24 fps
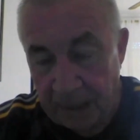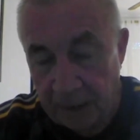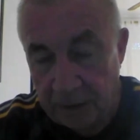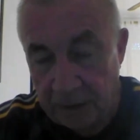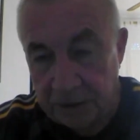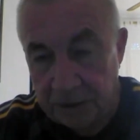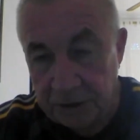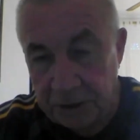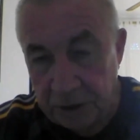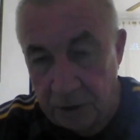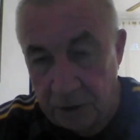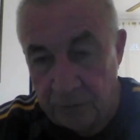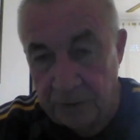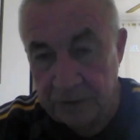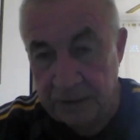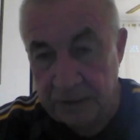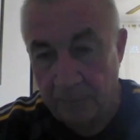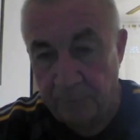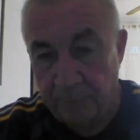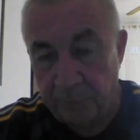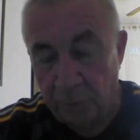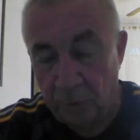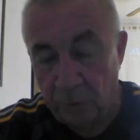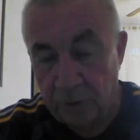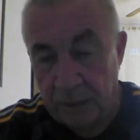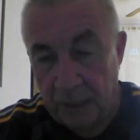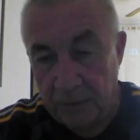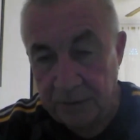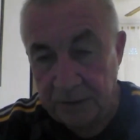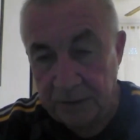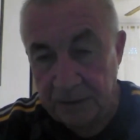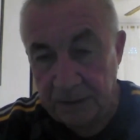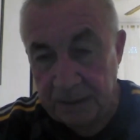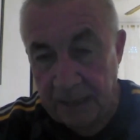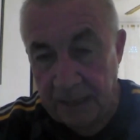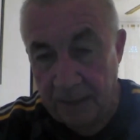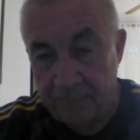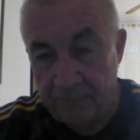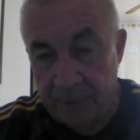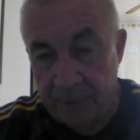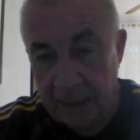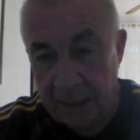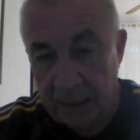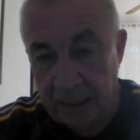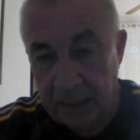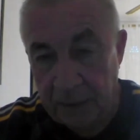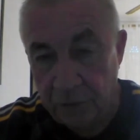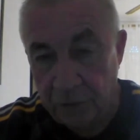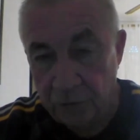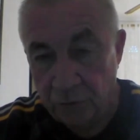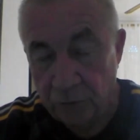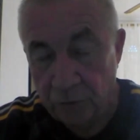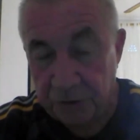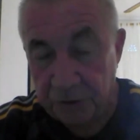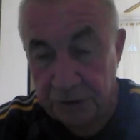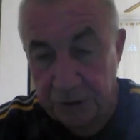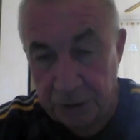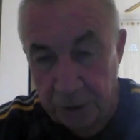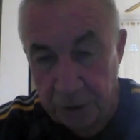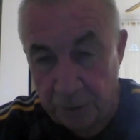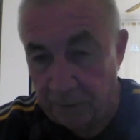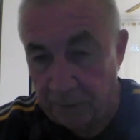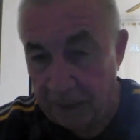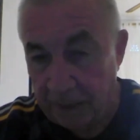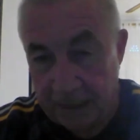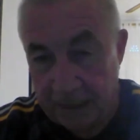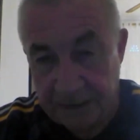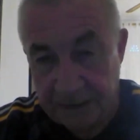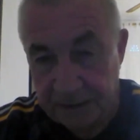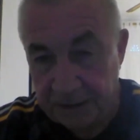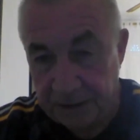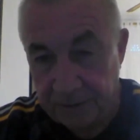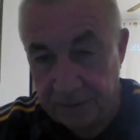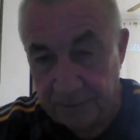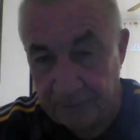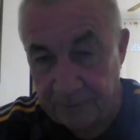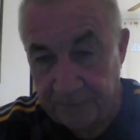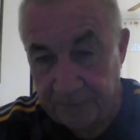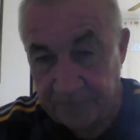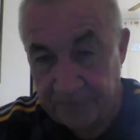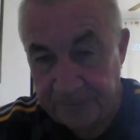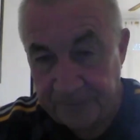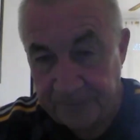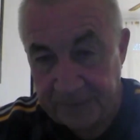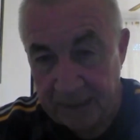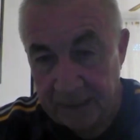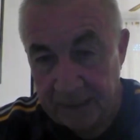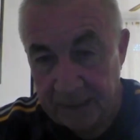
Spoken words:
And as soon as that ball goes to Dembele, he draws 2 players to him.